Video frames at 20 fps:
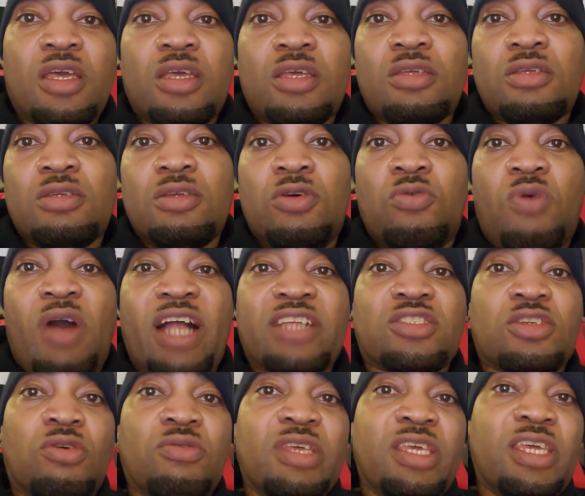you
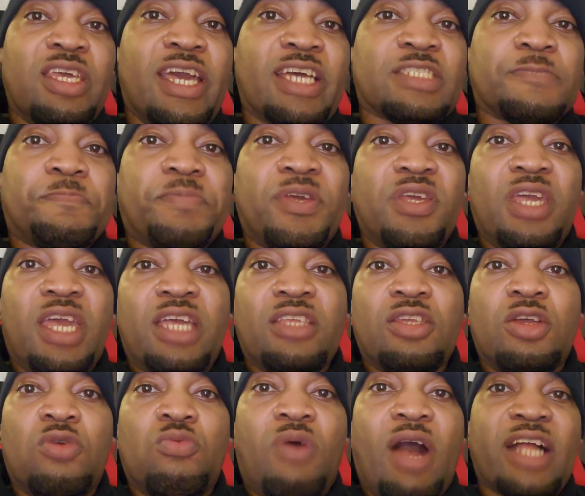watch on ESPN,
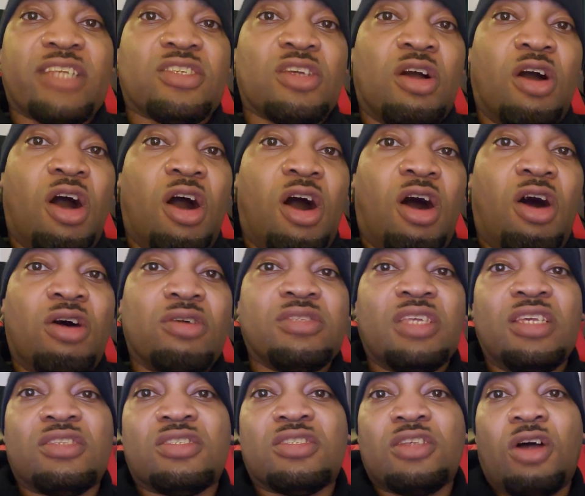you watch all
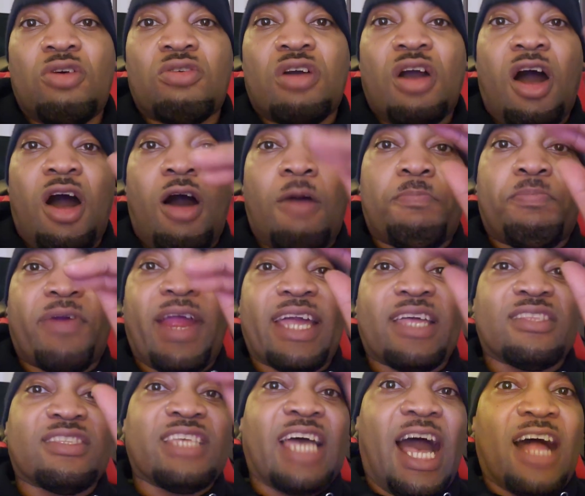these so-called
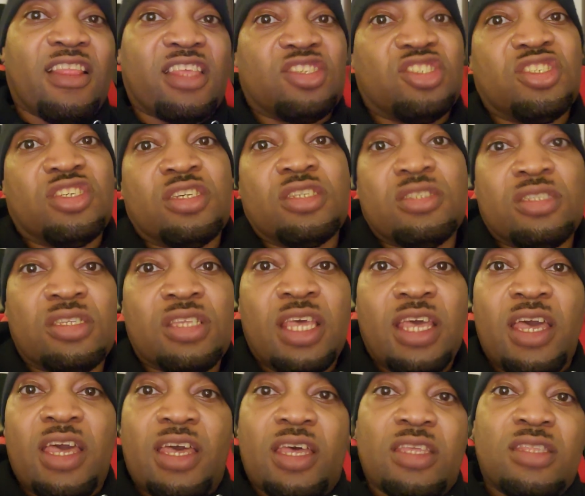bracketologists
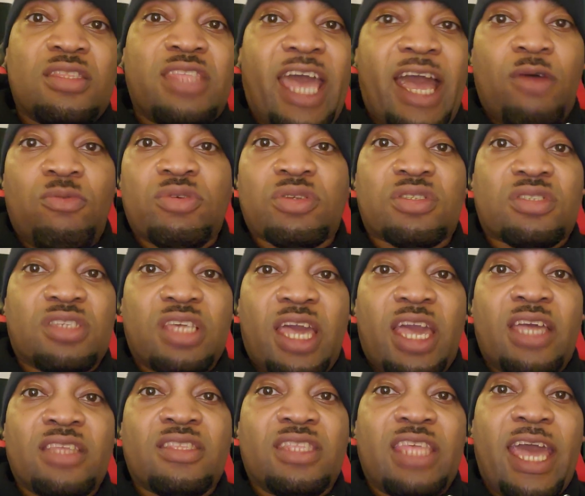that was
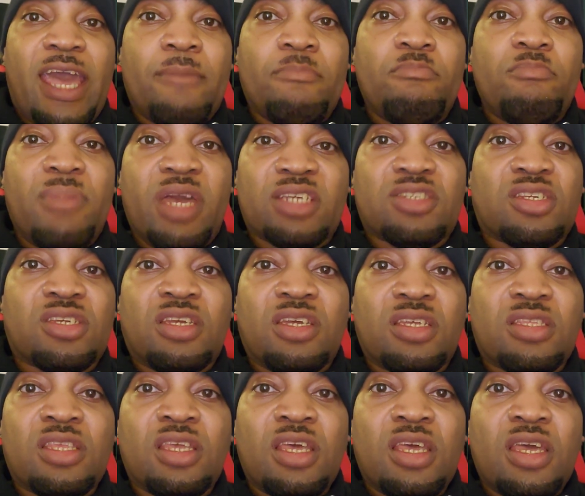saying that
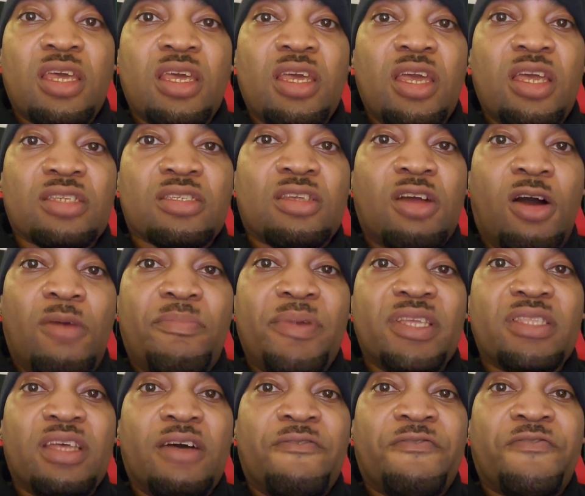Michigan is going to
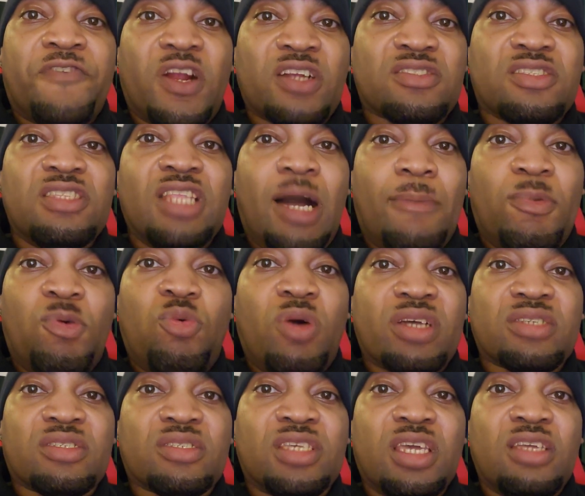be the first number
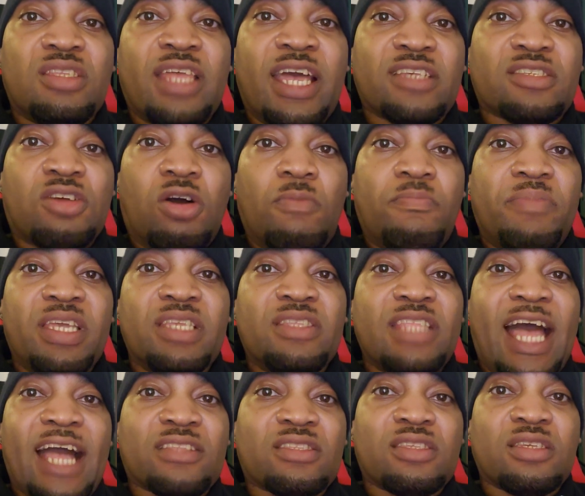one seed that's going to be
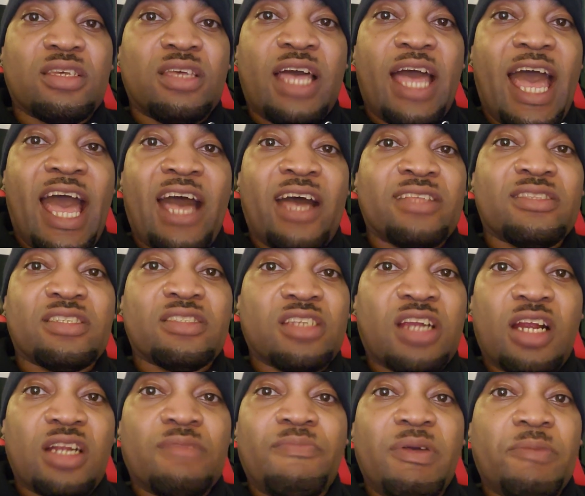knocked out of the
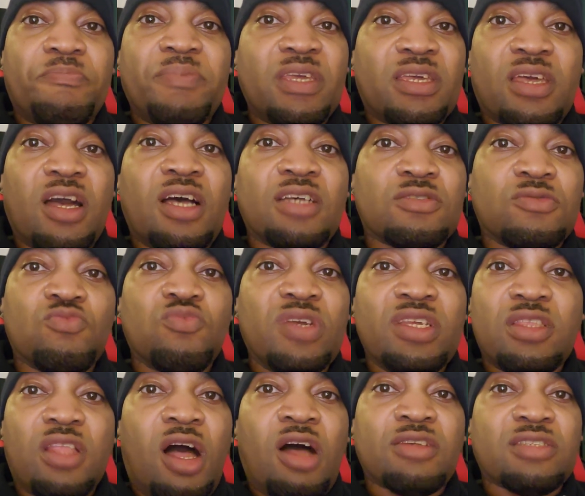tournament because
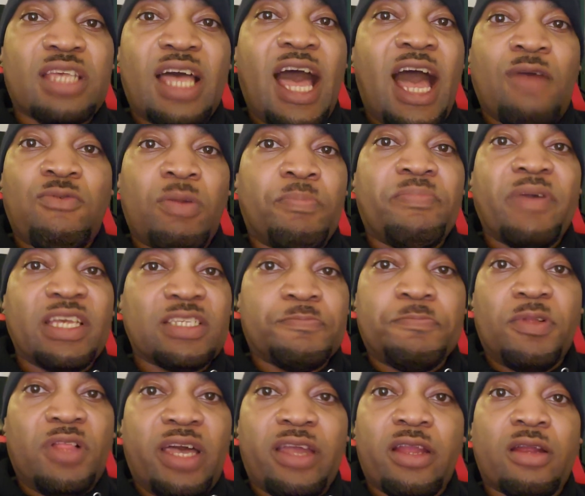we lost our
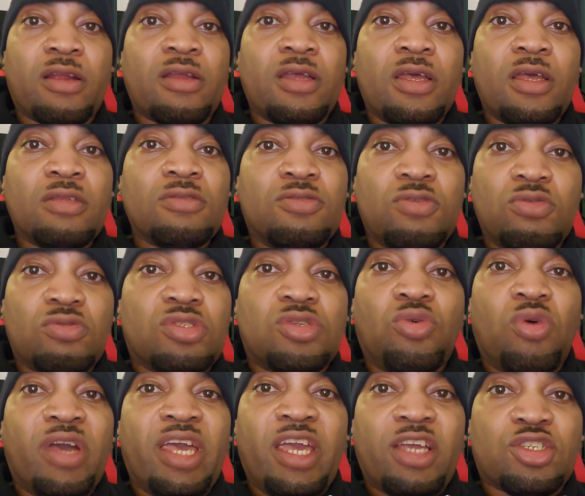best player due
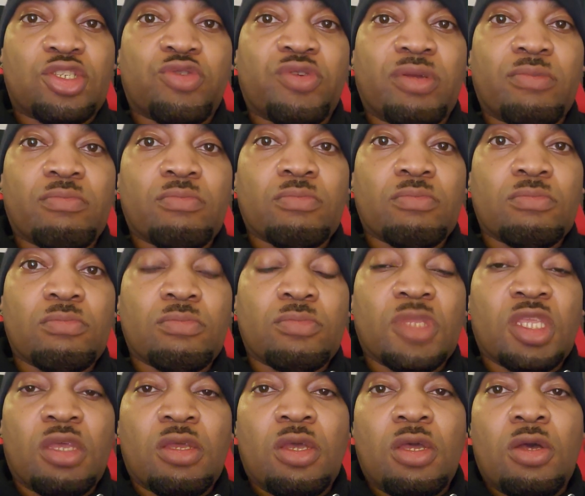to an injury.
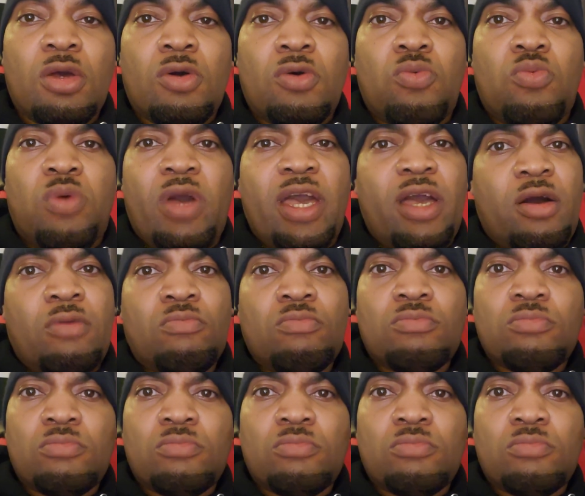Well,